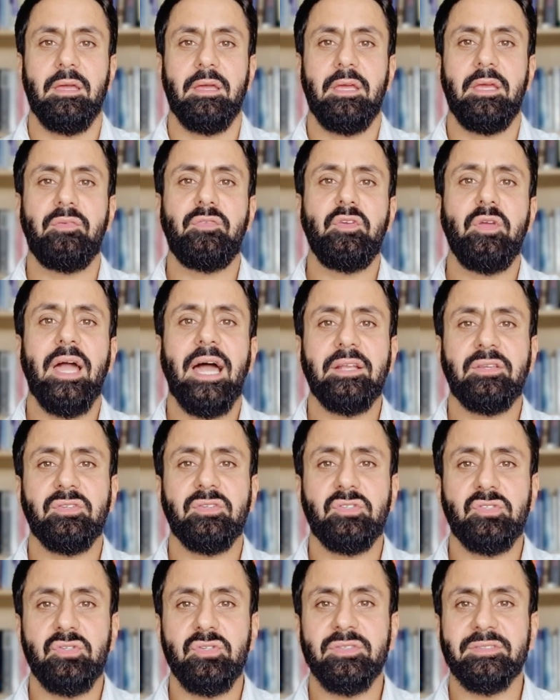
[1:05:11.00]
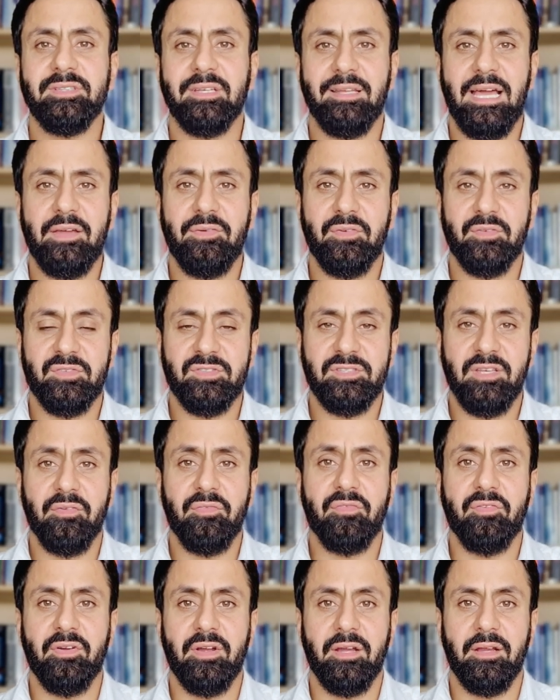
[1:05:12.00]
If you had to choose a life of
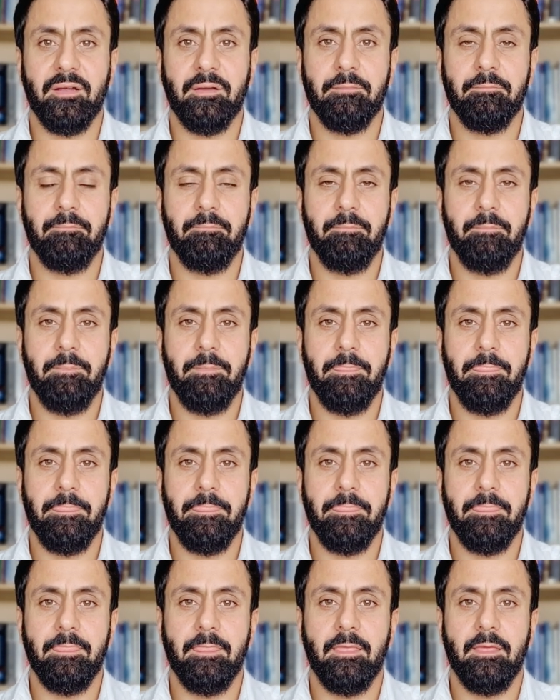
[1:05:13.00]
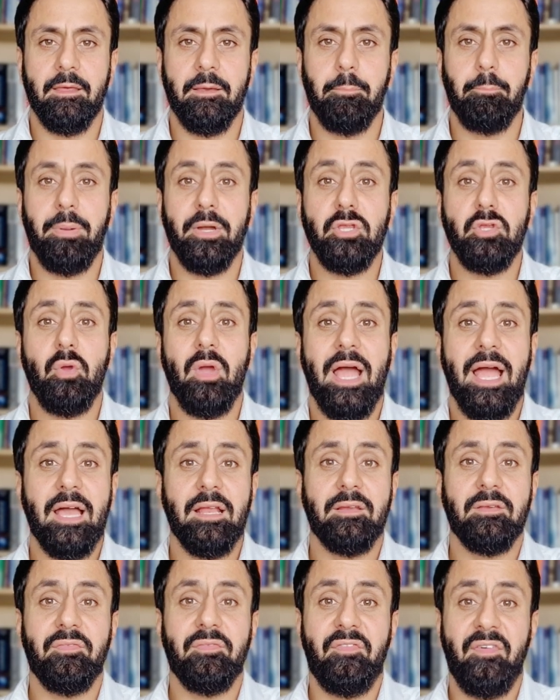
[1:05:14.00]
suffering, but you
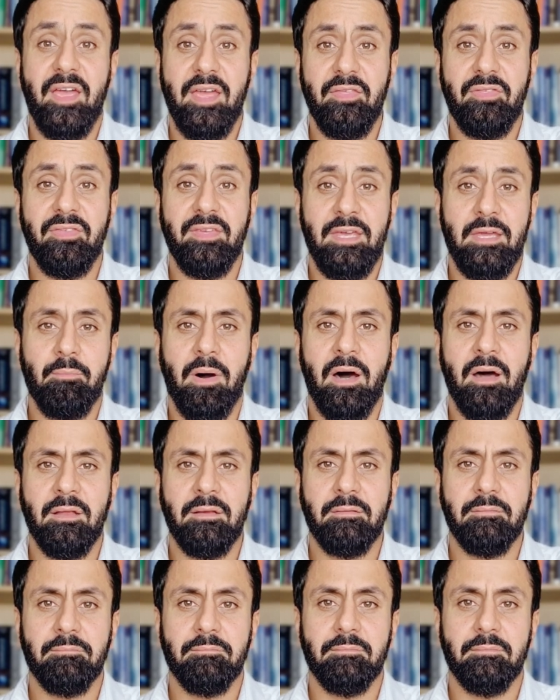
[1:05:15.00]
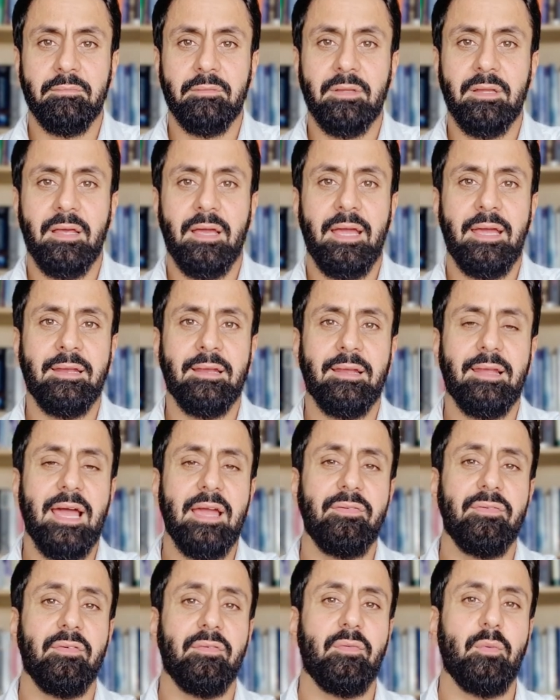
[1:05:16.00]
had faith, Iman, and a
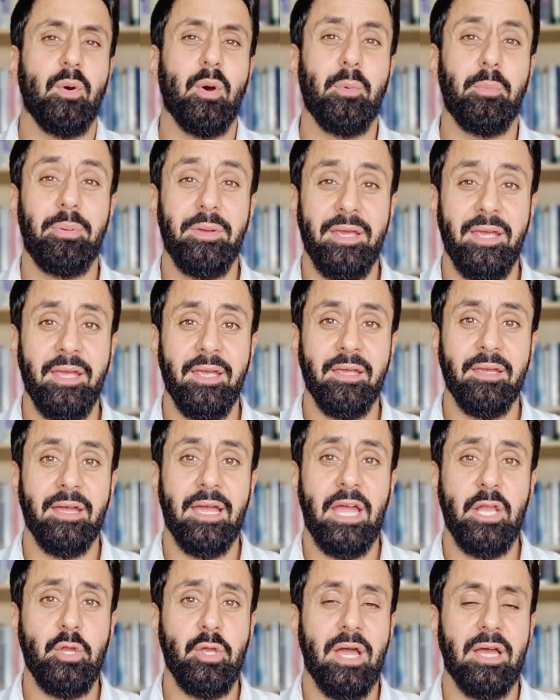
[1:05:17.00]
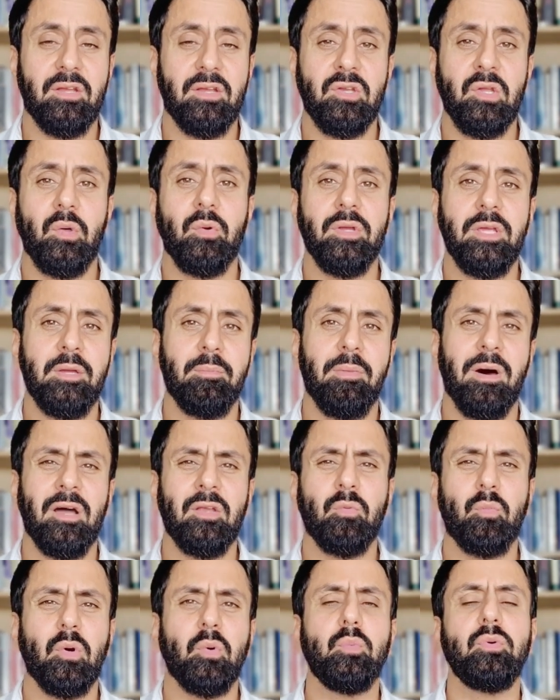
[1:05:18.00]
life of well-being, and you had no
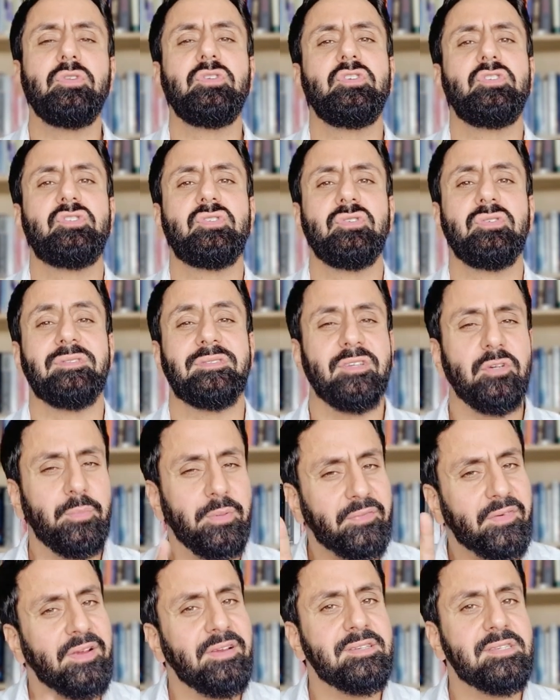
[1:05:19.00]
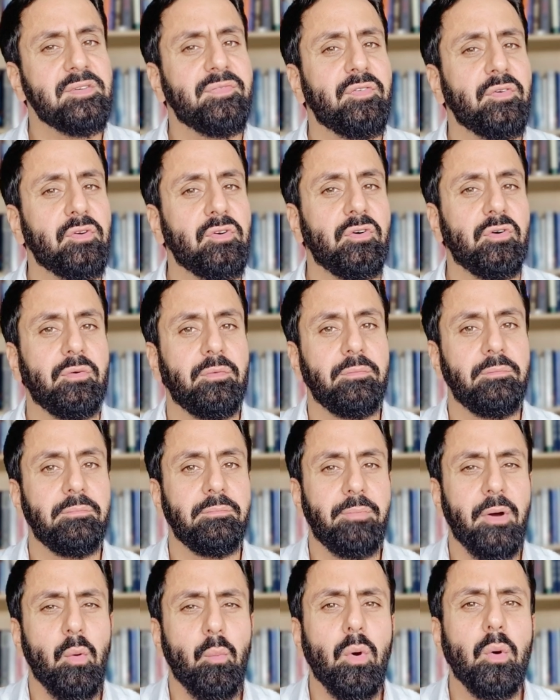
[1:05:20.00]
Iman, what would you choose? It would be very difficult,
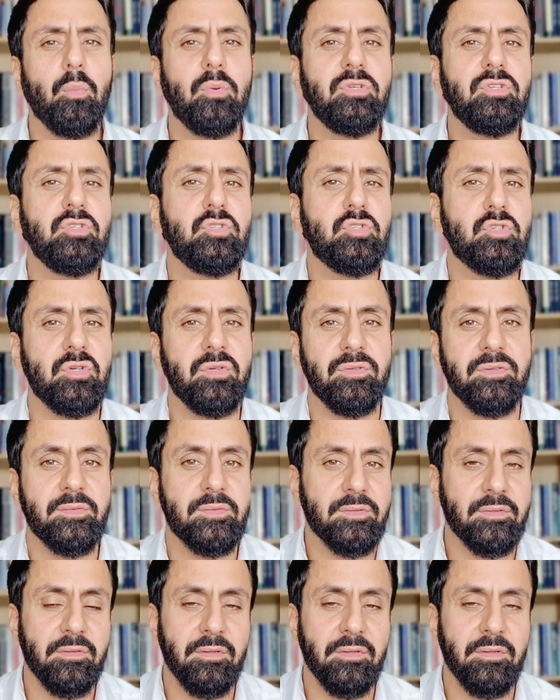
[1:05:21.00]
but what would you choose?